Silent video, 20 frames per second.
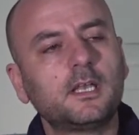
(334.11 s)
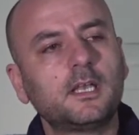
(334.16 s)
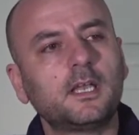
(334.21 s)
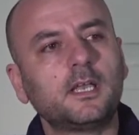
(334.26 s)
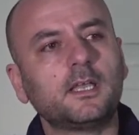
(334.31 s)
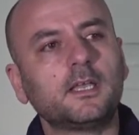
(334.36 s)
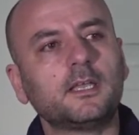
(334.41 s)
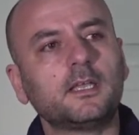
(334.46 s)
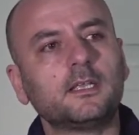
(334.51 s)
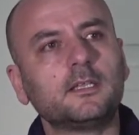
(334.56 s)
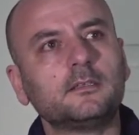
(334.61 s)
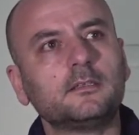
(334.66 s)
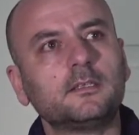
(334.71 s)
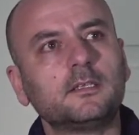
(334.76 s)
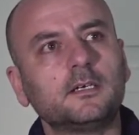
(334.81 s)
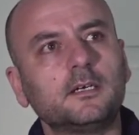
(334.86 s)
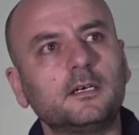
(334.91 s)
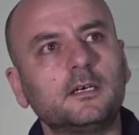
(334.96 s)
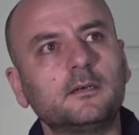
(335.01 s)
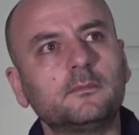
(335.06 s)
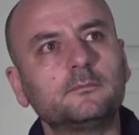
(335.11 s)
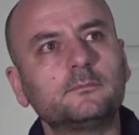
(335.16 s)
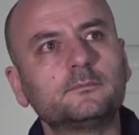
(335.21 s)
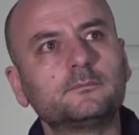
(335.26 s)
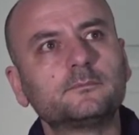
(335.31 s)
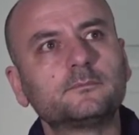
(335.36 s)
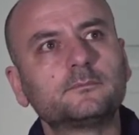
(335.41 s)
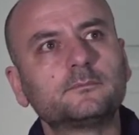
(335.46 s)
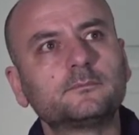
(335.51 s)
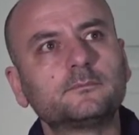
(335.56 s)
and uh,
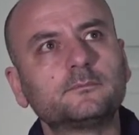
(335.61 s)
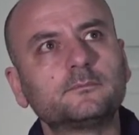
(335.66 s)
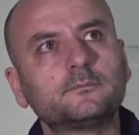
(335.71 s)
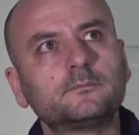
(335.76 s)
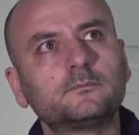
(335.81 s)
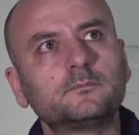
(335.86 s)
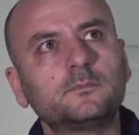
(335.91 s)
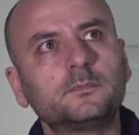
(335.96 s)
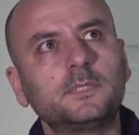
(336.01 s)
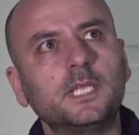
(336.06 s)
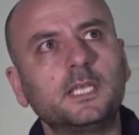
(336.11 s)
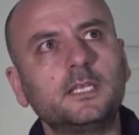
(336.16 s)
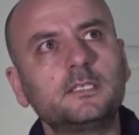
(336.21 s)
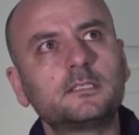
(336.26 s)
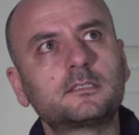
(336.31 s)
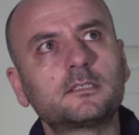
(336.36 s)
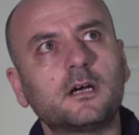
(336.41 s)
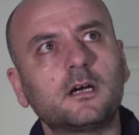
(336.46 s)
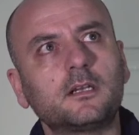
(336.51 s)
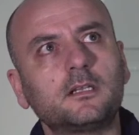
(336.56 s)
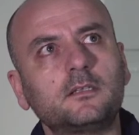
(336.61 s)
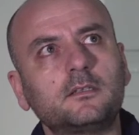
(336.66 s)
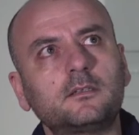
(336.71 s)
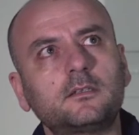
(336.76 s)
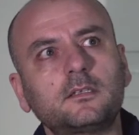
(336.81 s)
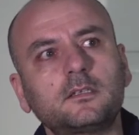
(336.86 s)
they started